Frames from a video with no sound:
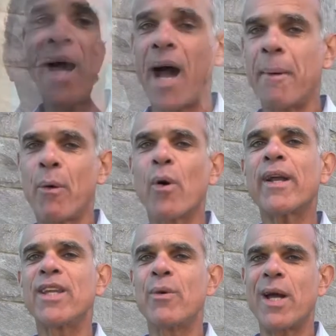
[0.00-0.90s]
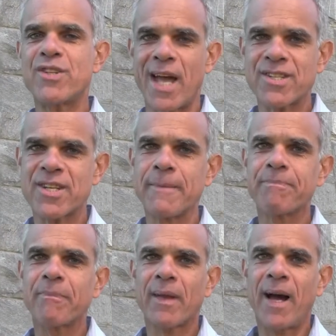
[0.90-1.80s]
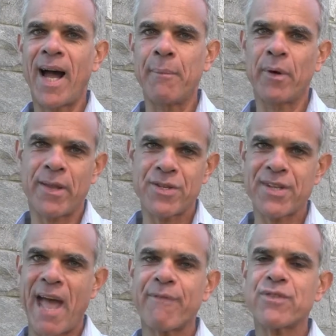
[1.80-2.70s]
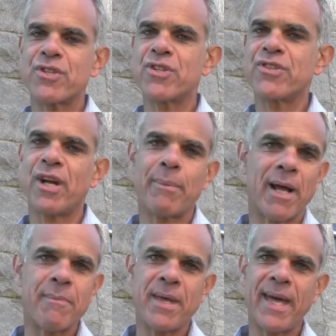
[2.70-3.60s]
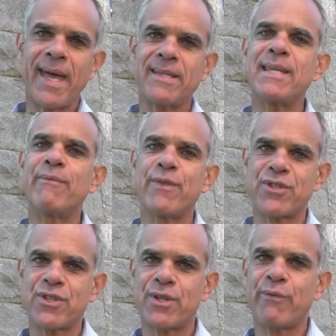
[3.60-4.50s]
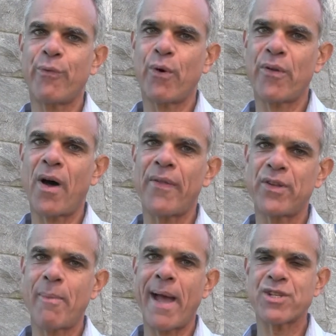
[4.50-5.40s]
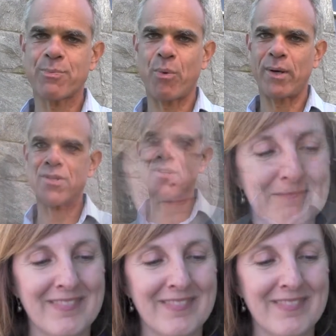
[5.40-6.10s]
I work at UHS. I'm one of the staff physicians there, but I'm the head team physician for all the UMass sports.